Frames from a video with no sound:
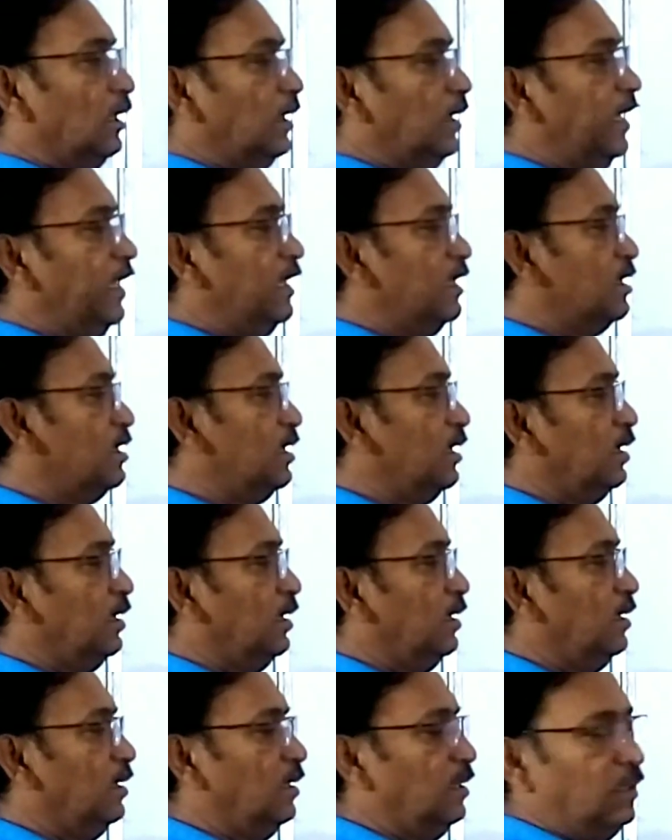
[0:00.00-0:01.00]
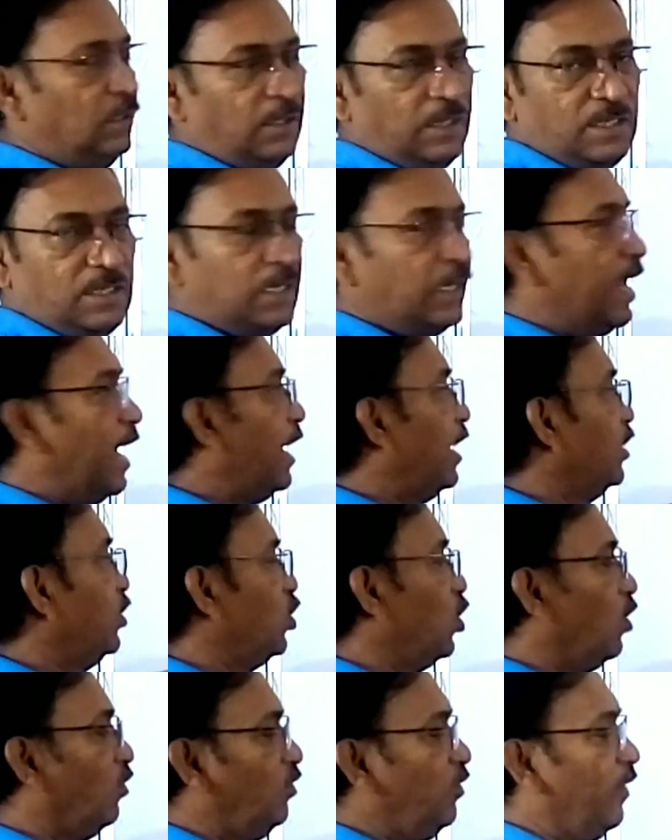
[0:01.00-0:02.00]
this is the
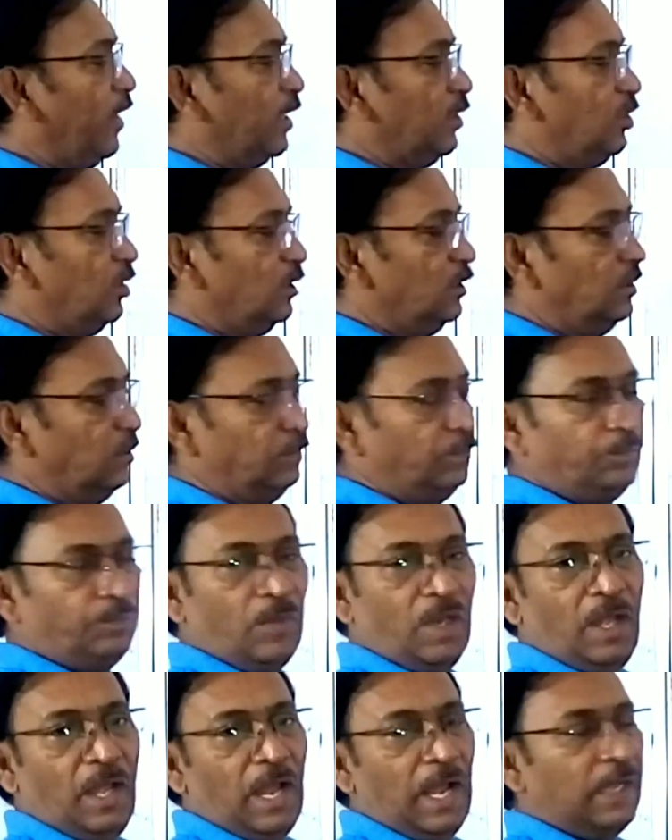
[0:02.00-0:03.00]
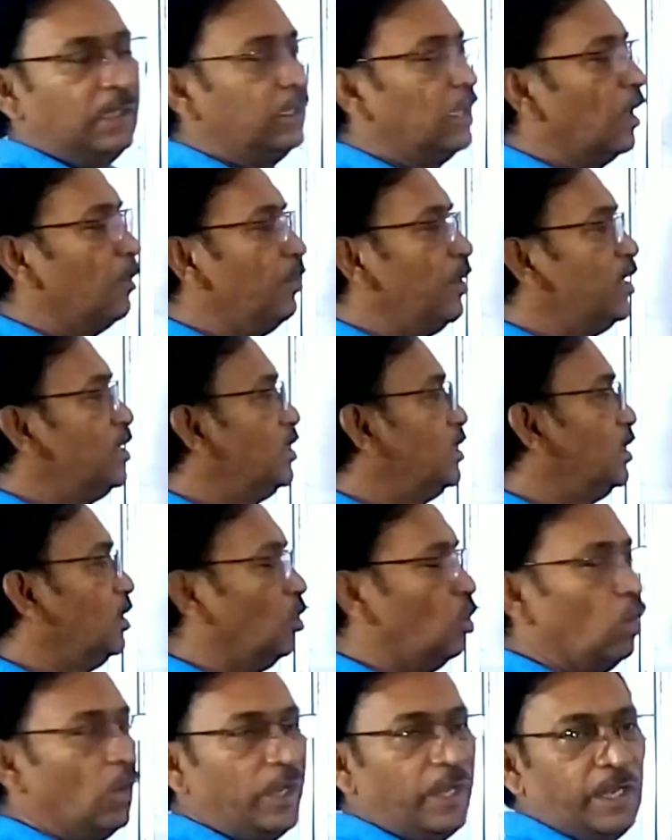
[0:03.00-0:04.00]
direction of the vector and thumb
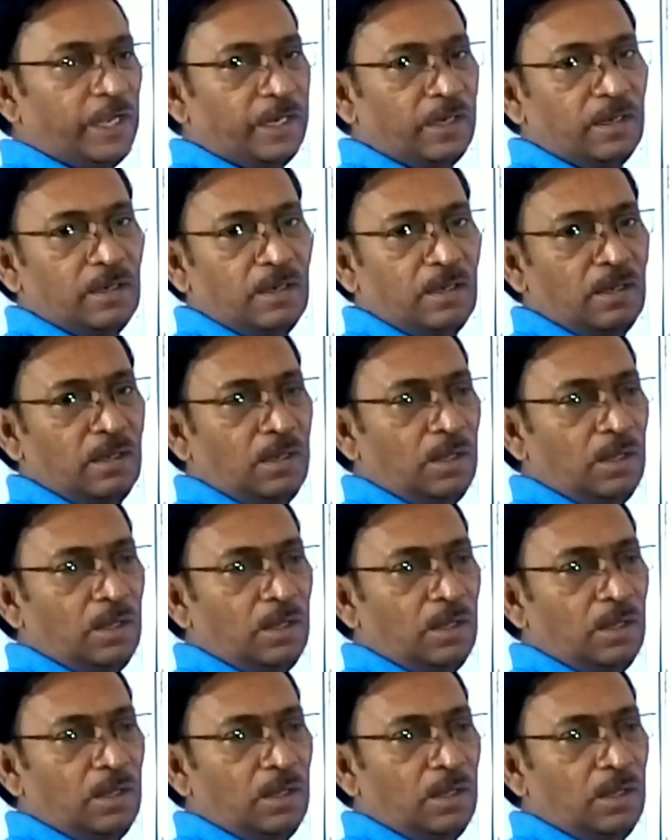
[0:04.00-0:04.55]
is going in.